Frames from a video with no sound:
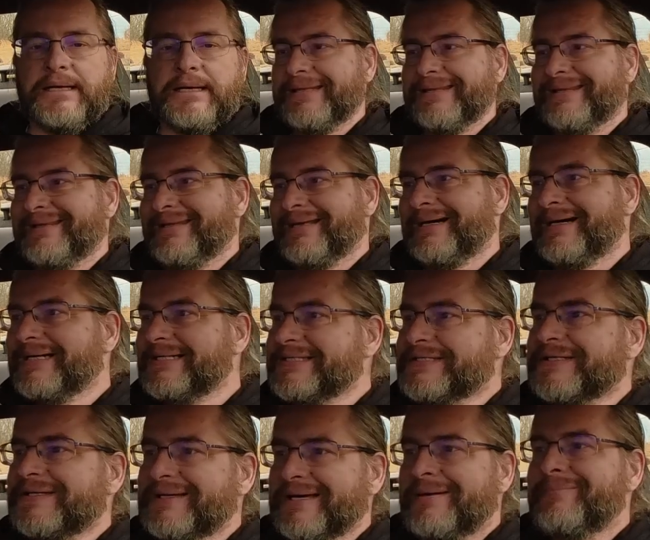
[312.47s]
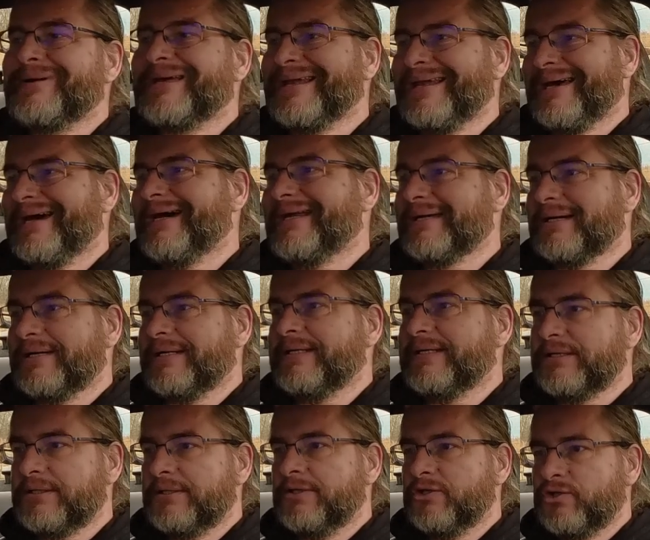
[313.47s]
In hindsight, I'm glad I
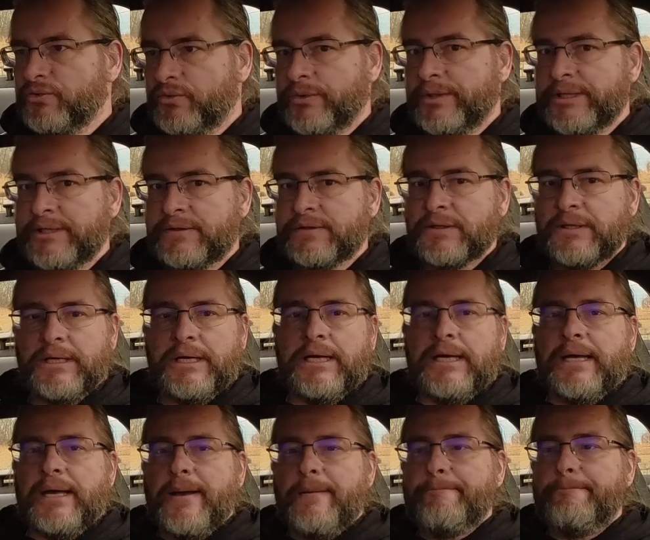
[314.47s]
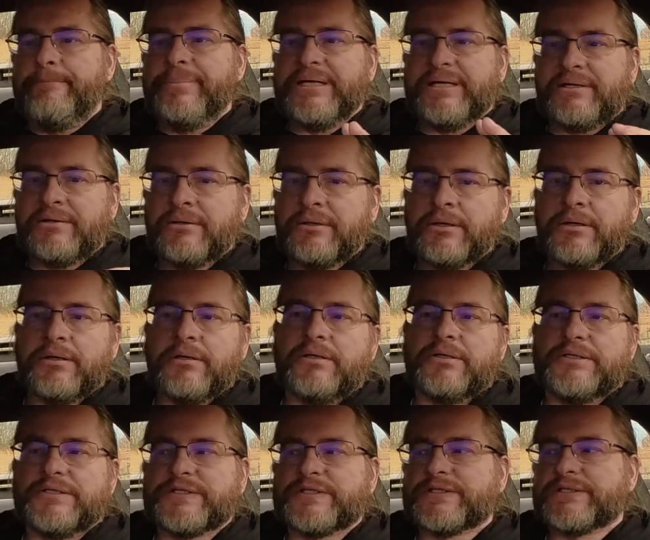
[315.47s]
didn't do it,
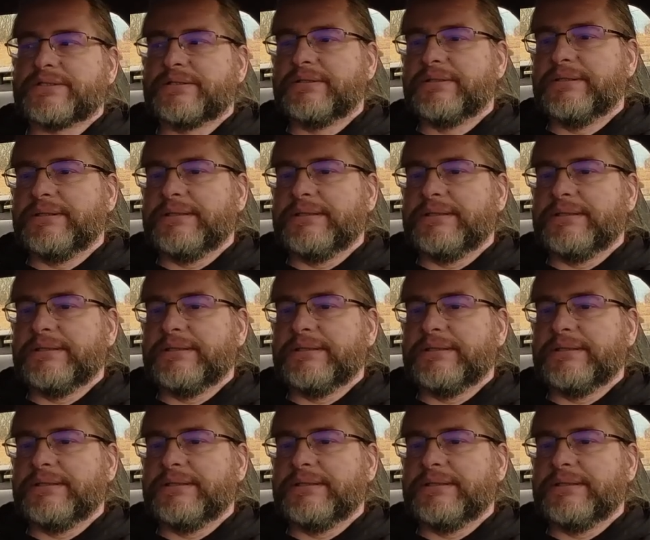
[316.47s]
because